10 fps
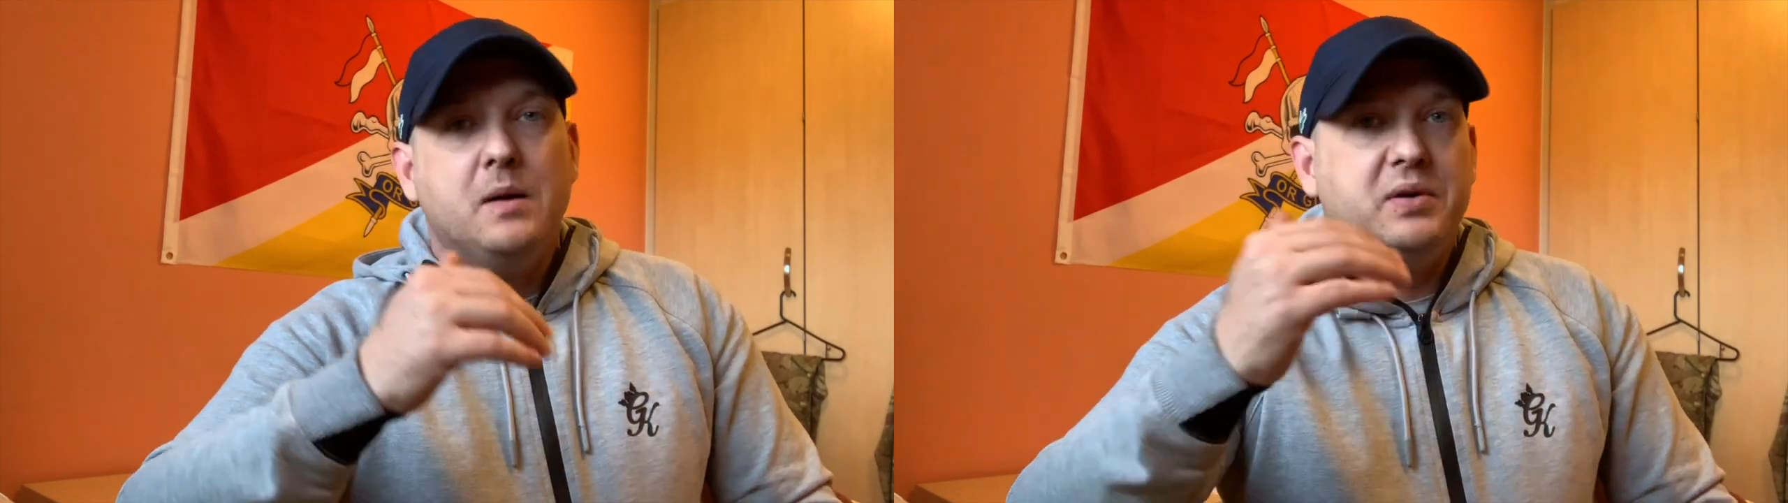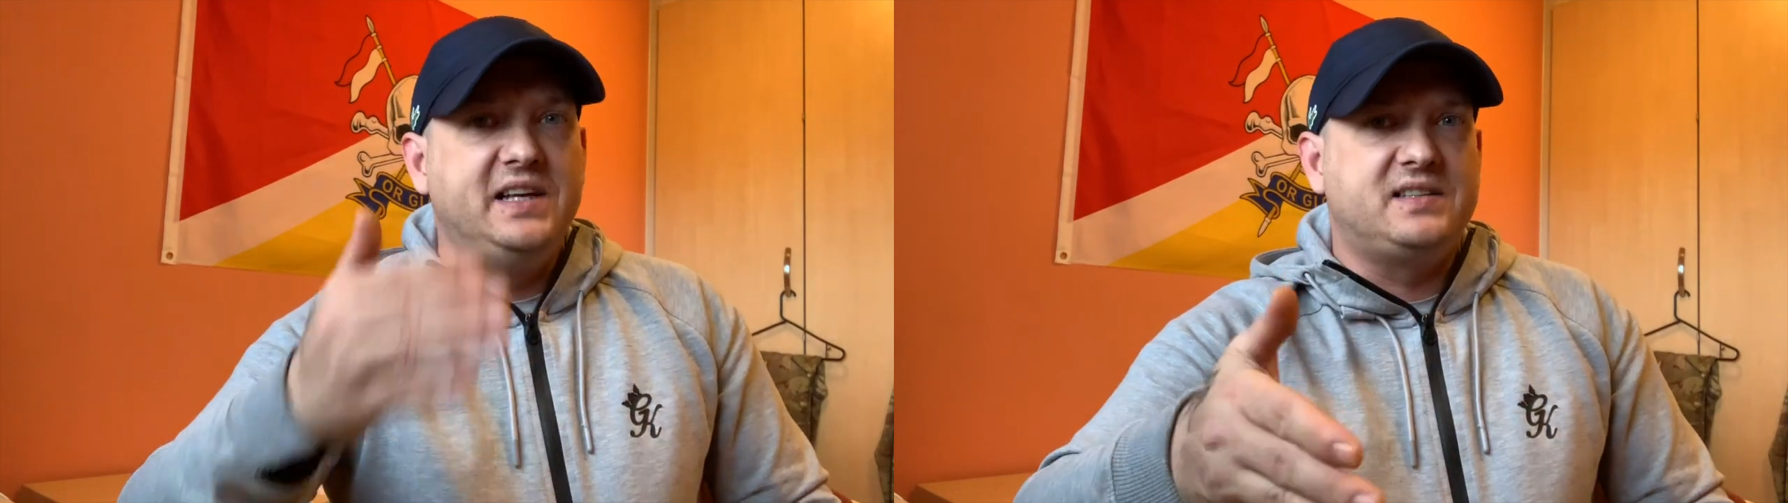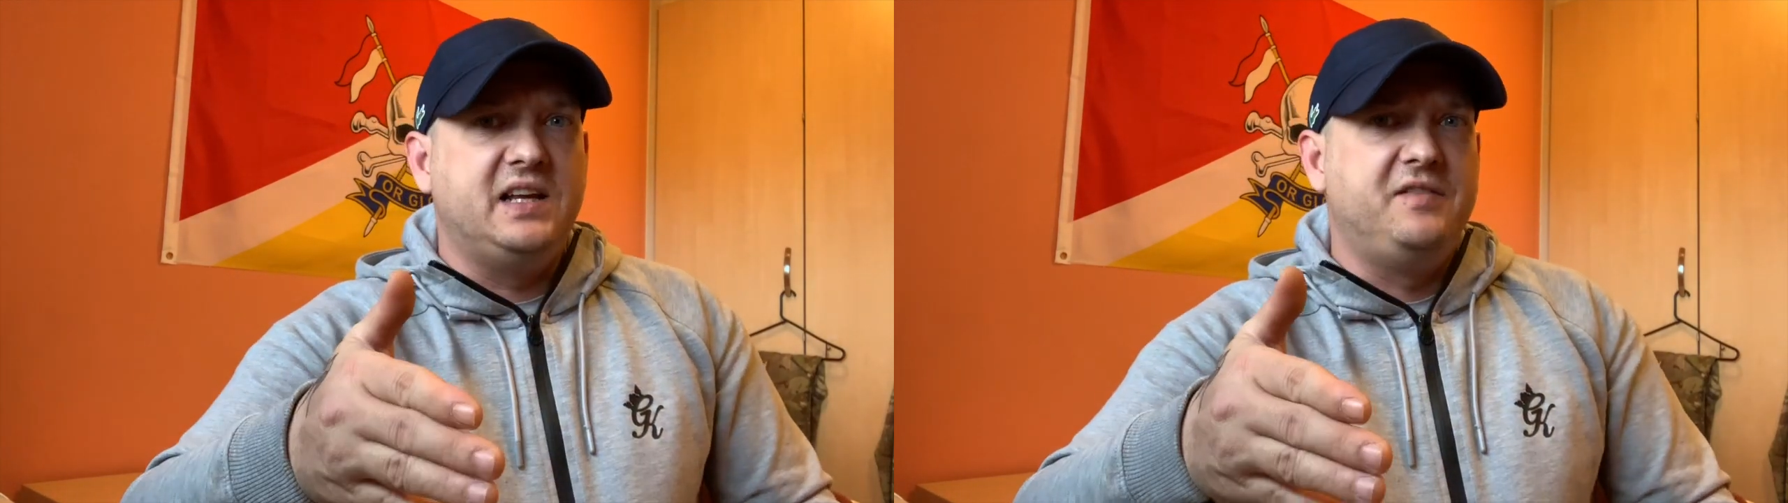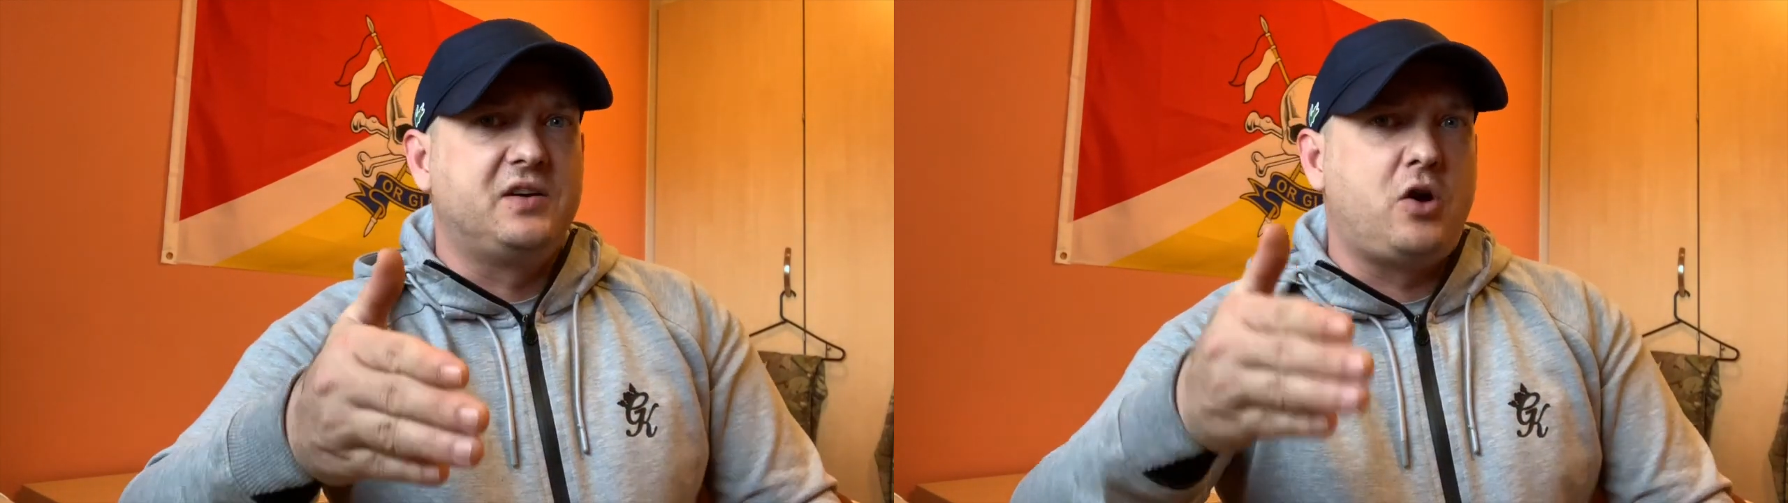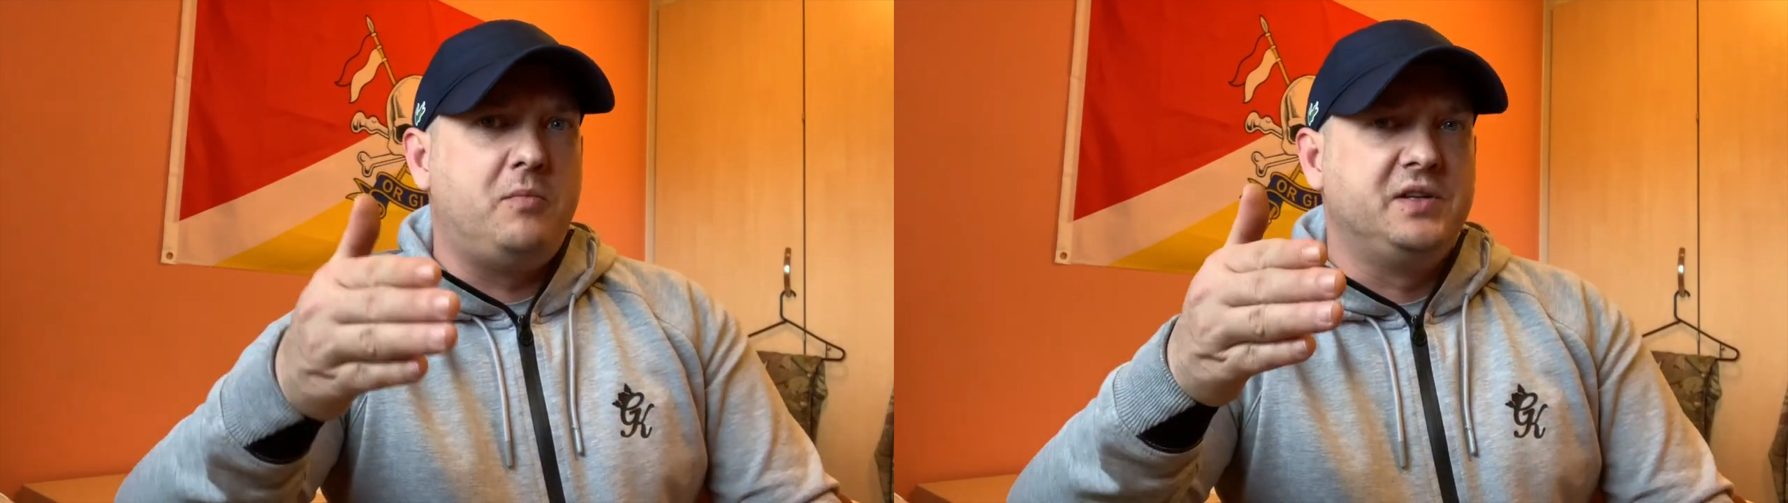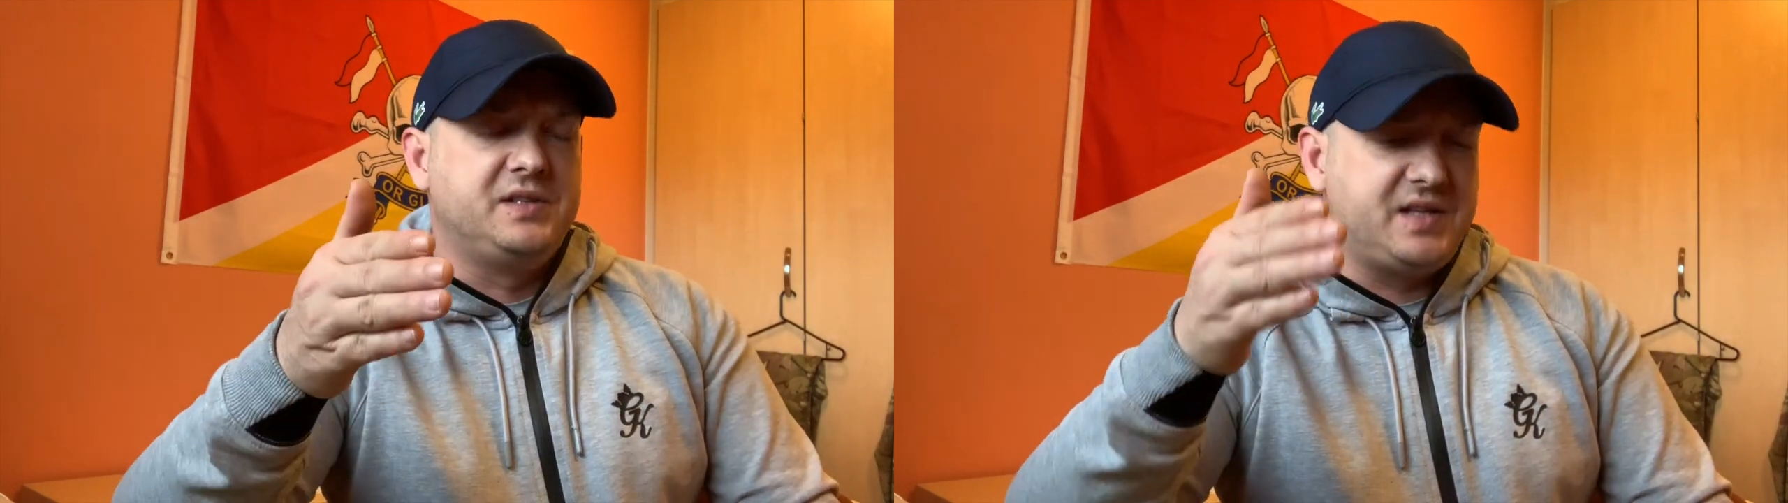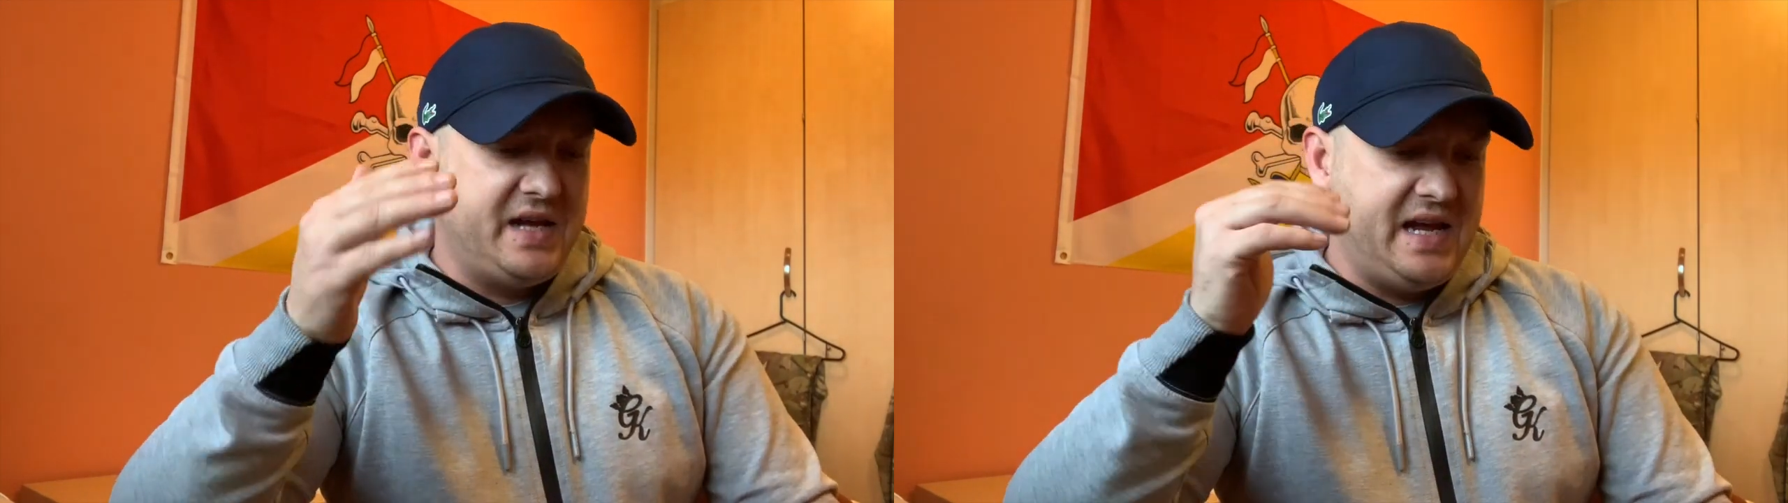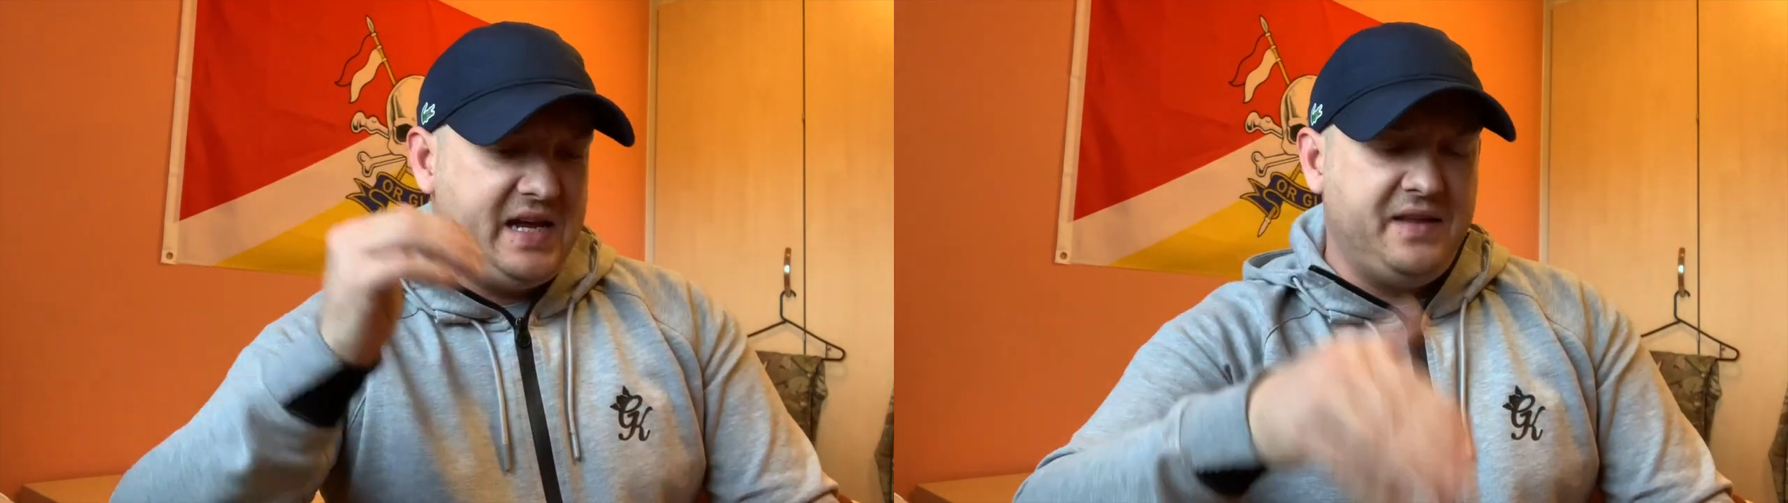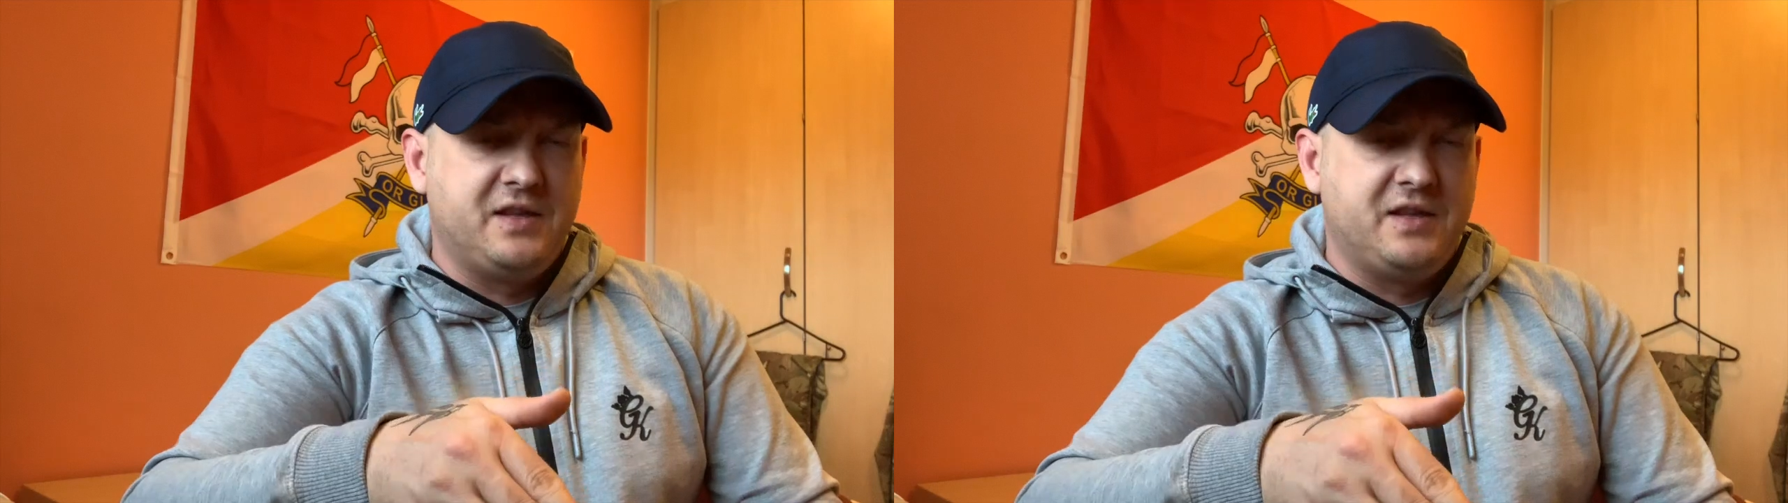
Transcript: Please leave a comment in